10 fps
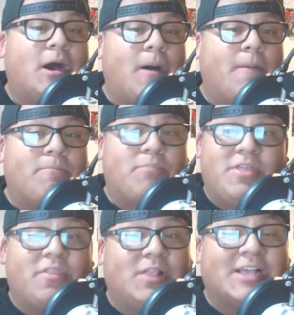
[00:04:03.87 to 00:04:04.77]
but
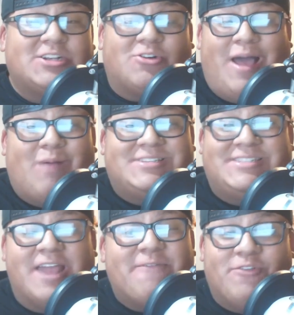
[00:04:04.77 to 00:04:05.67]
nonetheless, the crowd was
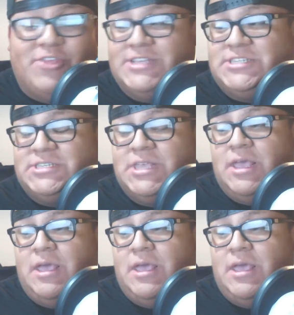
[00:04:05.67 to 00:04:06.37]
dead for this.